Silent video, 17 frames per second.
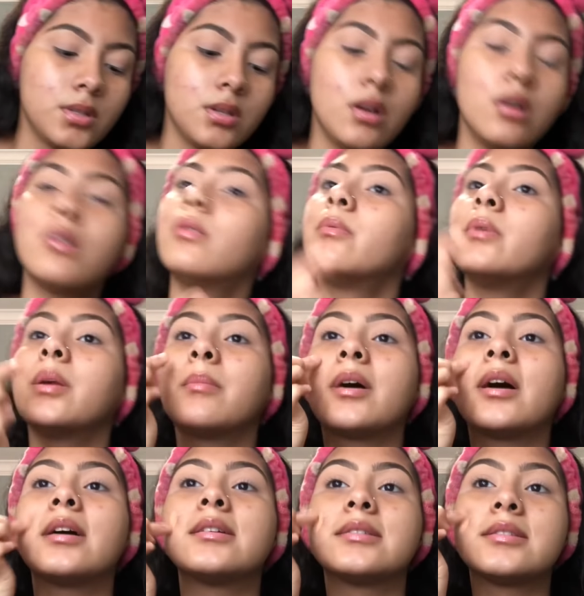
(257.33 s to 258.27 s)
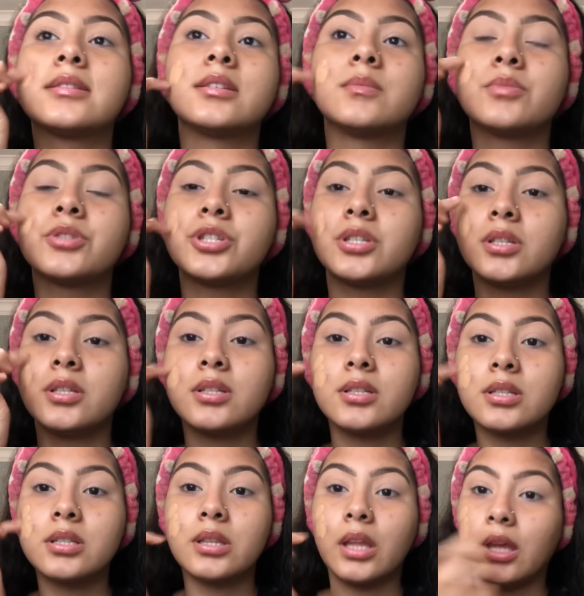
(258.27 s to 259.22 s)
So with my
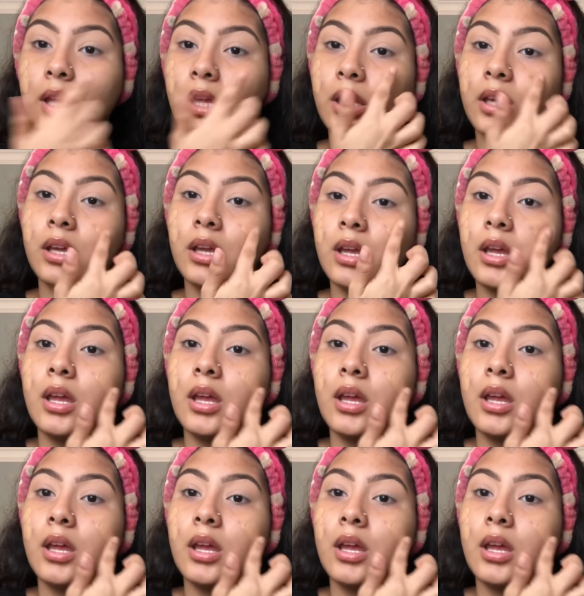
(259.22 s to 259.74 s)
assumptions thing,